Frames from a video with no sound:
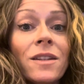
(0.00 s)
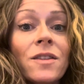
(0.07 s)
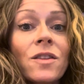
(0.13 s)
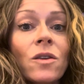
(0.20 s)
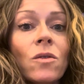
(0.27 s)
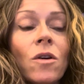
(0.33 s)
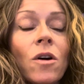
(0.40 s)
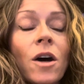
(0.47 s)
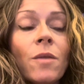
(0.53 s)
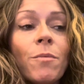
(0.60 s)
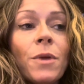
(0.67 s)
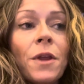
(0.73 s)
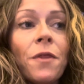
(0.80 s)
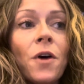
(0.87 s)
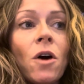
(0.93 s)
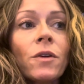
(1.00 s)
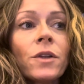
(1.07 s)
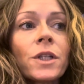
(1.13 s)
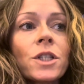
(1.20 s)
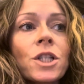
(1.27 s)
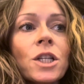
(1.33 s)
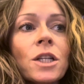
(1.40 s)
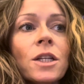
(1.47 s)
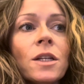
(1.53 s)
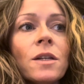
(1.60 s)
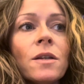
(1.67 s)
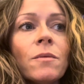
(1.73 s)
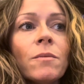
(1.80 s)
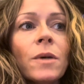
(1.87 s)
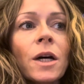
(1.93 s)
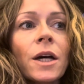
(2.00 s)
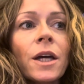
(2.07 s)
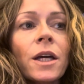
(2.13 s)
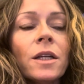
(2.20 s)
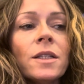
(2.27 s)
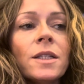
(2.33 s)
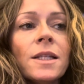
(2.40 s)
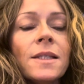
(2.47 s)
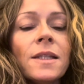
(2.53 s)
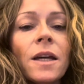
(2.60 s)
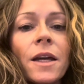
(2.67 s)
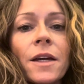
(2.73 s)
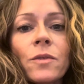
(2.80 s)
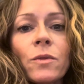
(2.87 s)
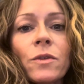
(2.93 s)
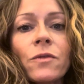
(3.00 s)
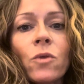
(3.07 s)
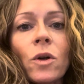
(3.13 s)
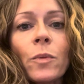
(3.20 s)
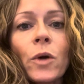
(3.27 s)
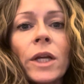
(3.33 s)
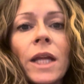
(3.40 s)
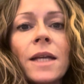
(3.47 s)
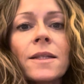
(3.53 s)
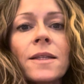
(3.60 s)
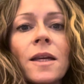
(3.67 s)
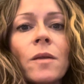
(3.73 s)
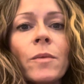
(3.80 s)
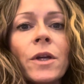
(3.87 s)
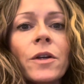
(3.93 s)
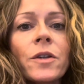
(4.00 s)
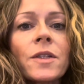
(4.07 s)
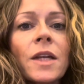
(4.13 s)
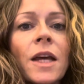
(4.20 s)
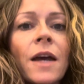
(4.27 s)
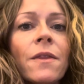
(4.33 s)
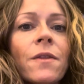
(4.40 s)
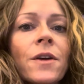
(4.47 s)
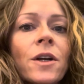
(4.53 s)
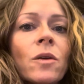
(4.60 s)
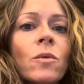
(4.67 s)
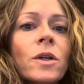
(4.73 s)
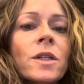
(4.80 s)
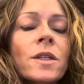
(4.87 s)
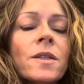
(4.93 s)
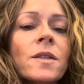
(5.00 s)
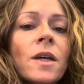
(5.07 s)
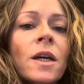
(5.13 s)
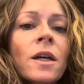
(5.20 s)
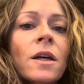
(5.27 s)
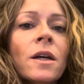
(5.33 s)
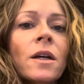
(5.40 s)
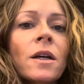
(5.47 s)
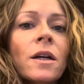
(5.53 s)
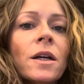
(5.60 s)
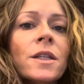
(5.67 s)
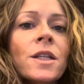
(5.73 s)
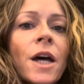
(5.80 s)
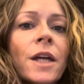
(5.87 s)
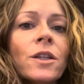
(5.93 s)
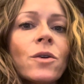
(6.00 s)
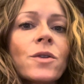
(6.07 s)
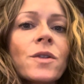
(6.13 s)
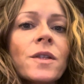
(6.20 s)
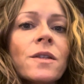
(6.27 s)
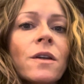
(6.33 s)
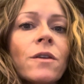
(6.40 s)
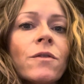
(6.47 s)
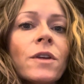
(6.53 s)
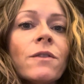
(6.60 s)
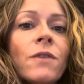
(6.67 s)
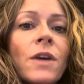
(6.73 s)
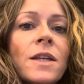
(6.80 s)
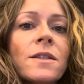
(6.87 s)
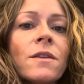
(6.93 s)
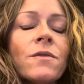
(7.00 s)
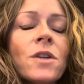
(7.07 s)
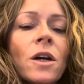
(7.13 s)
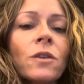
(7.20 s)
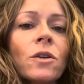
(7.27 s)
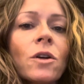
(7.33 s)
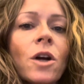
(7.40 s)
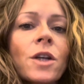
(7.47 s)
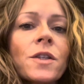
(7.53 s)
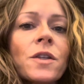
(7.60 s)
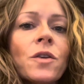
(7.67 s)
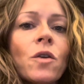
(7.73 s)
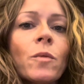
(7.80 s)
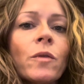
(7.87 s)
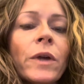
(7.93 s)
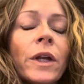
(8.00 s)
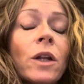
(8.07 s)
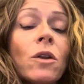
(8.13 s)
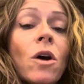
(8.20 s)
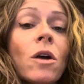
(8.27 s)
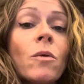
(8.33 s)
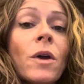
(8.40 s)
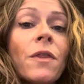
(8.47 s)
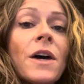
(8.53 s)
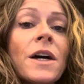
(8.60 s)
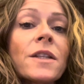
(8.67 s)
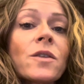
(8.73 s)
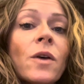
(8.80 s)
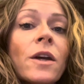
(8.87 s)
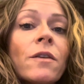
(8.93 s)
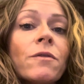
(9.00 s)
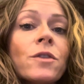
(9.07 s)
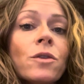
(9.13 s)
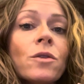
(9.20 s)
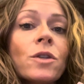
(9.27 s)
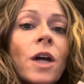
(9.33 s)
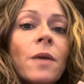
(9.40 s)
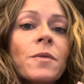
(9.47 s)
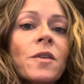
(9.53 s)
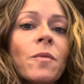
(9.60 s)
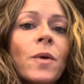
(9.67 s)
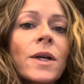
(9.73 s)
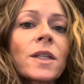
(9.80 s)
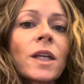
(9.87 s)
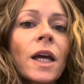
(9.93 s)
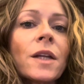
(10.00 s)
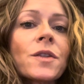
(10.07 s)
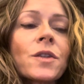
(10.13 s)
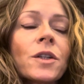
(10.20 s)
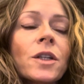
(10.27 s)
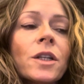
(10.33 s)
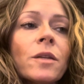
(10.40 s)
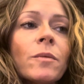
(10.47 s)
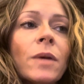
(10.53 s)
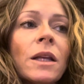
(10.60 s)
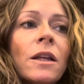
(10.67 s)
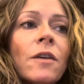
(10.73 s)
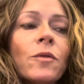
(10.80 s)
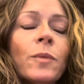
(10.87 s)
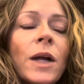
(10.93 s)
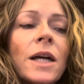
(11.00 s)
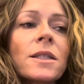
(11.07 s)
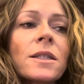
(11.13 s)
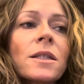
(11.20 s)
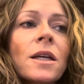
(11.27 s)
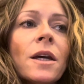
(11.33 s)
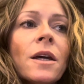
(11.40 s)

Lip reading: So on pathology, my DCIS was 4.8 centimeters, and there was a diagnosis of invasive ductal carcinoma right along with that. So I have 2 types of breast cancer in my left breast.